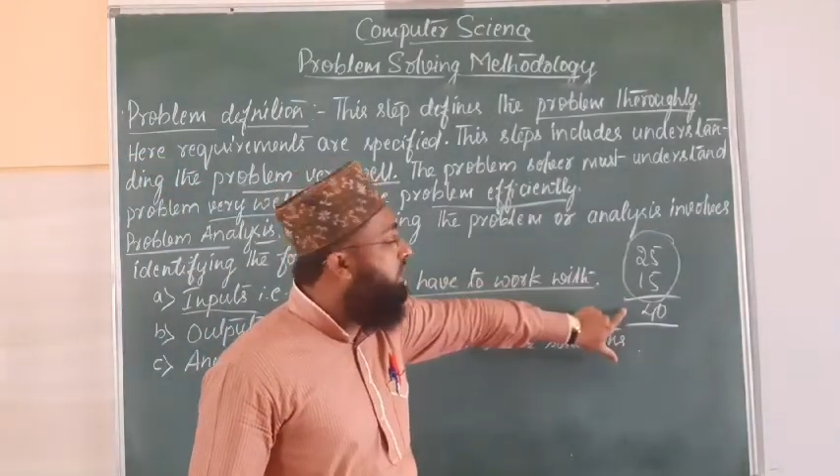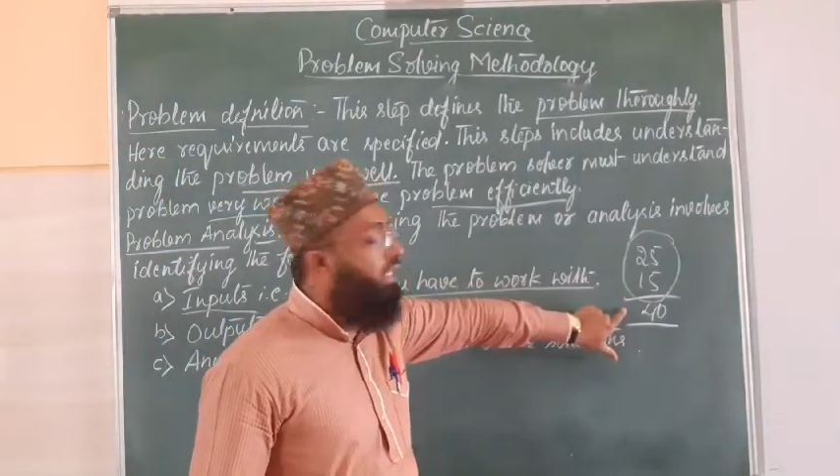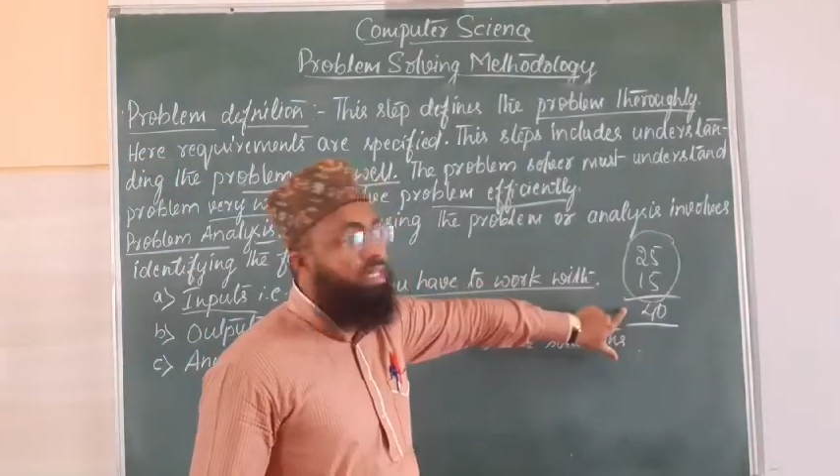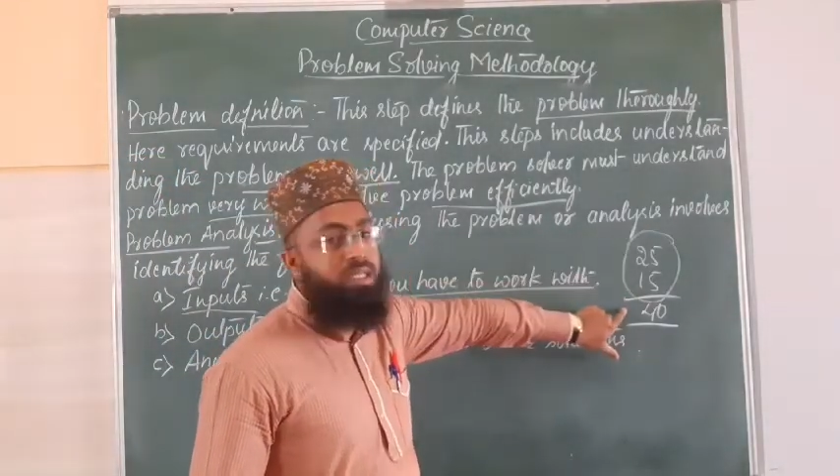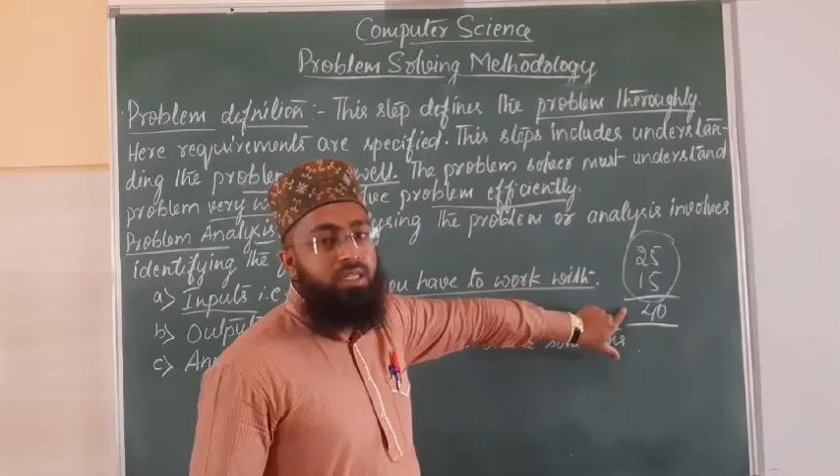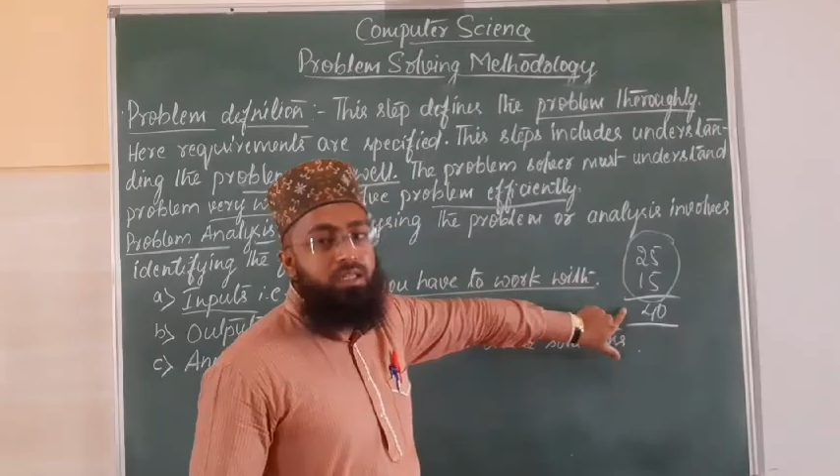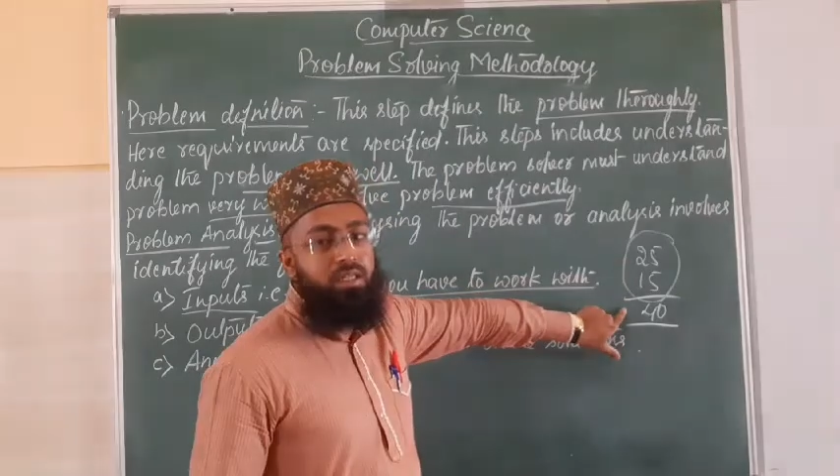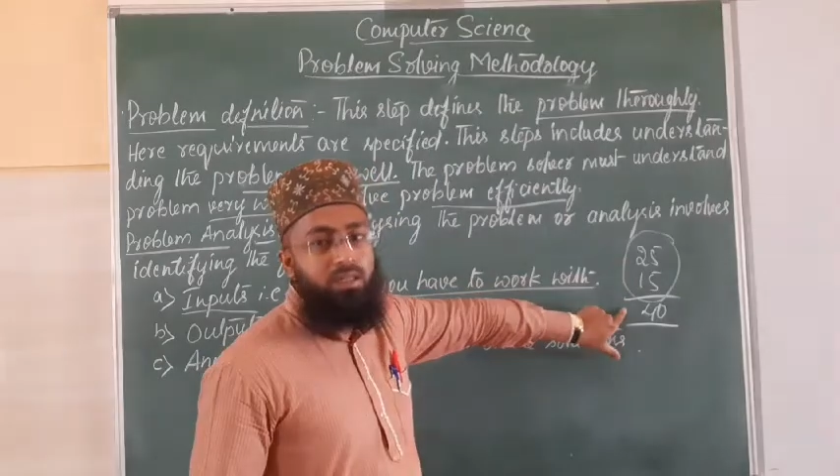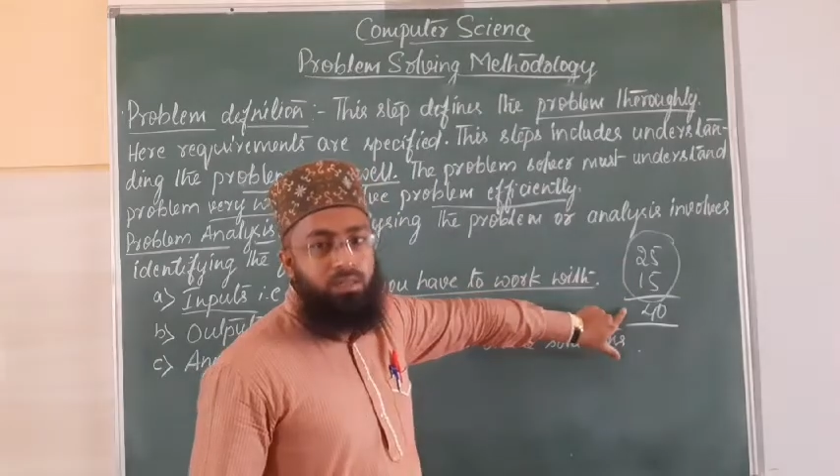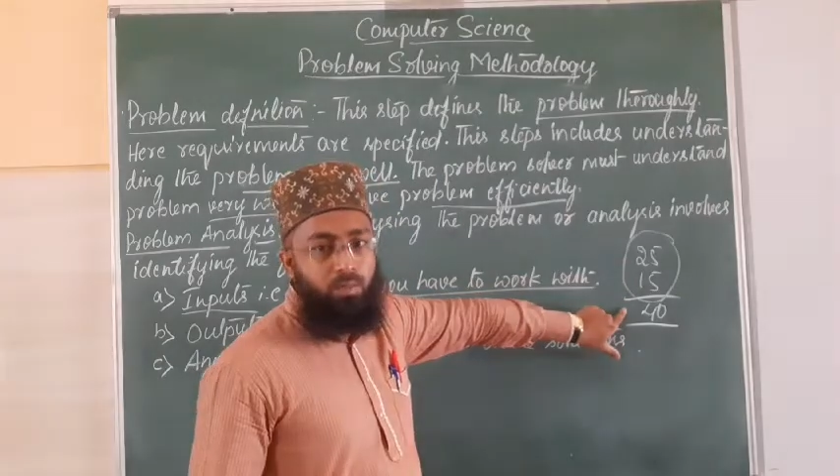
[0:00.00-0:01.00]

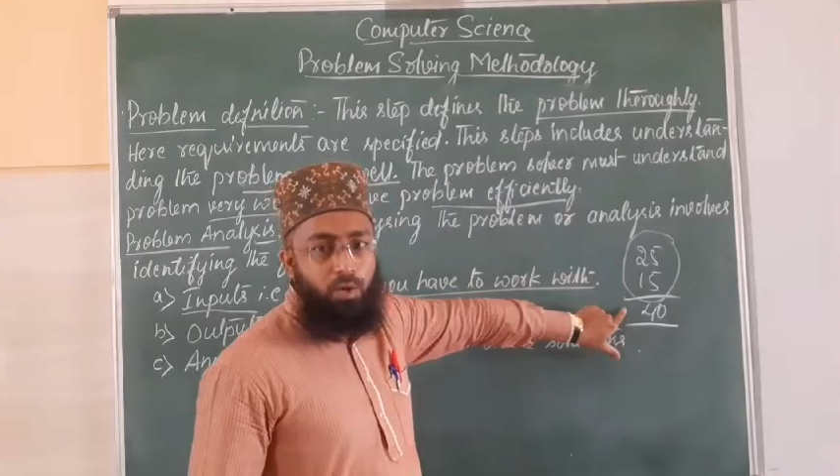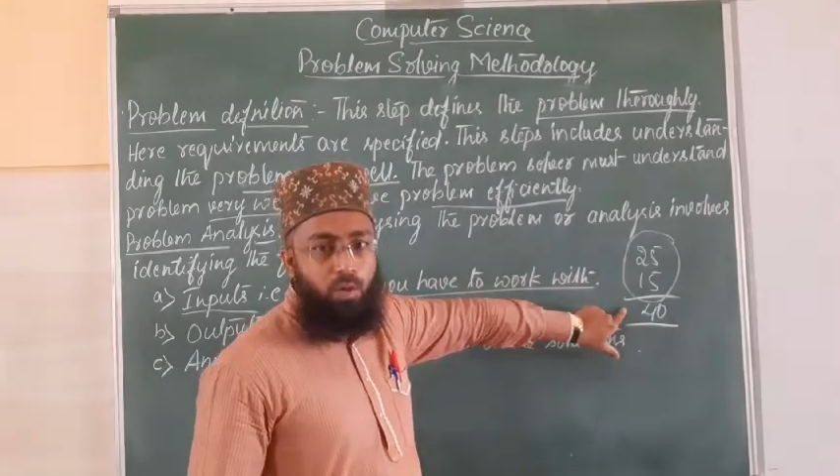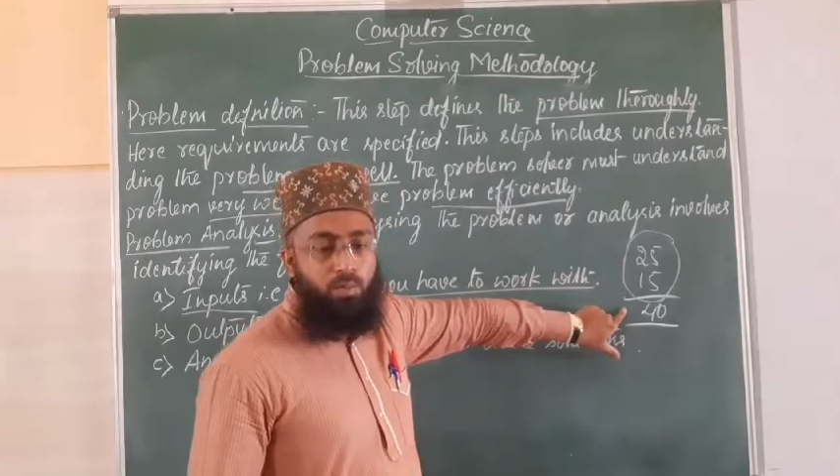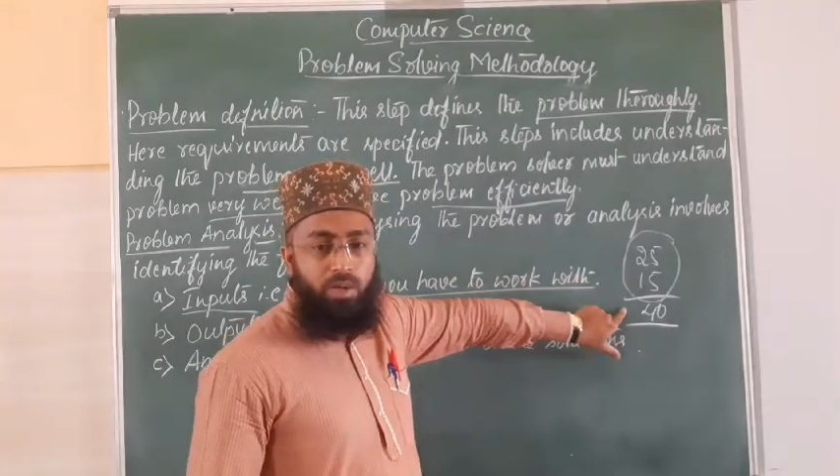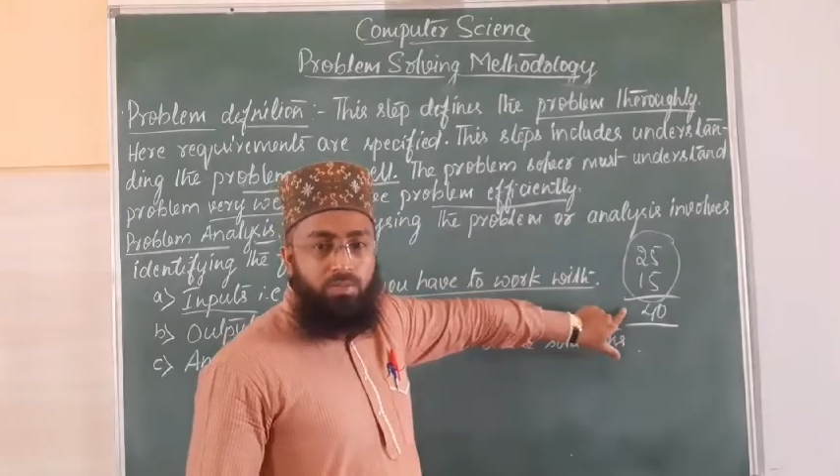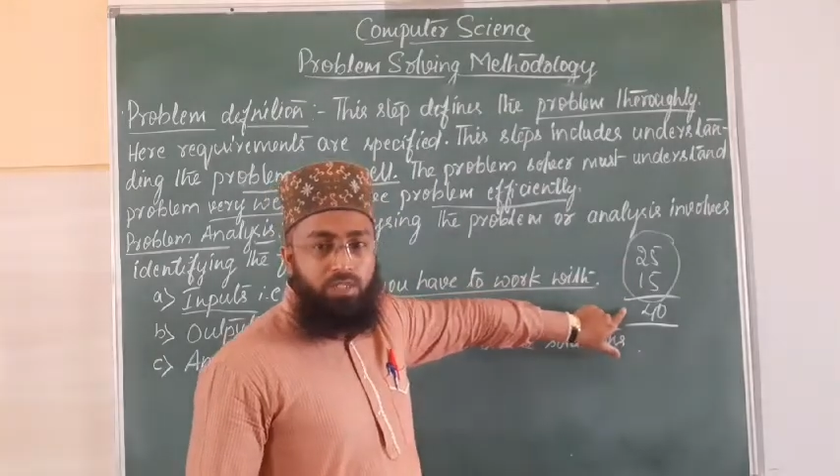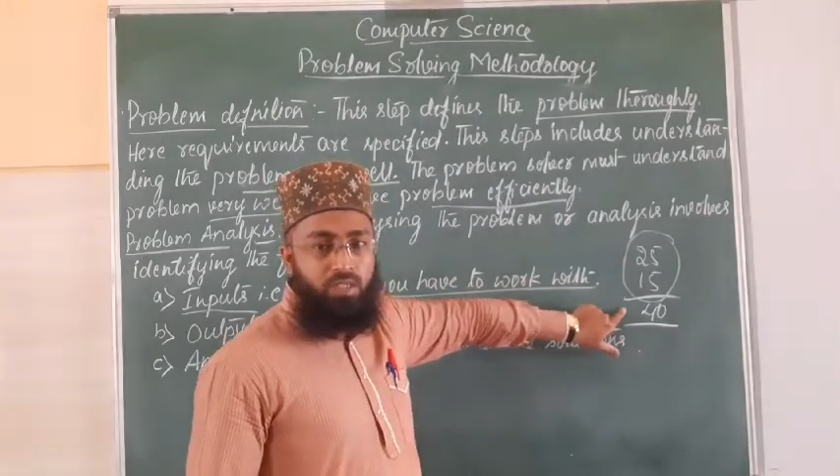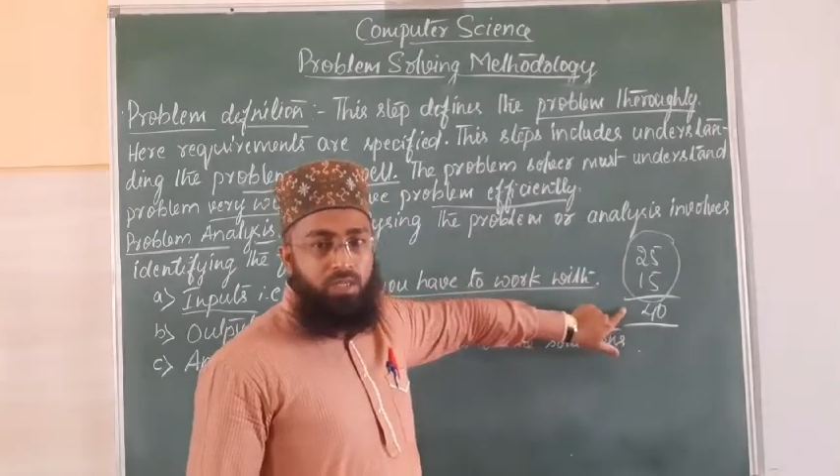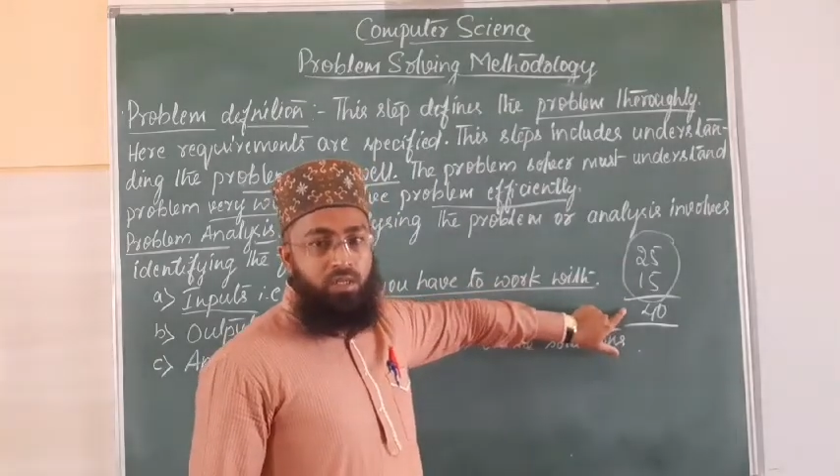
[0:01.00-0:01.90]
get the problem's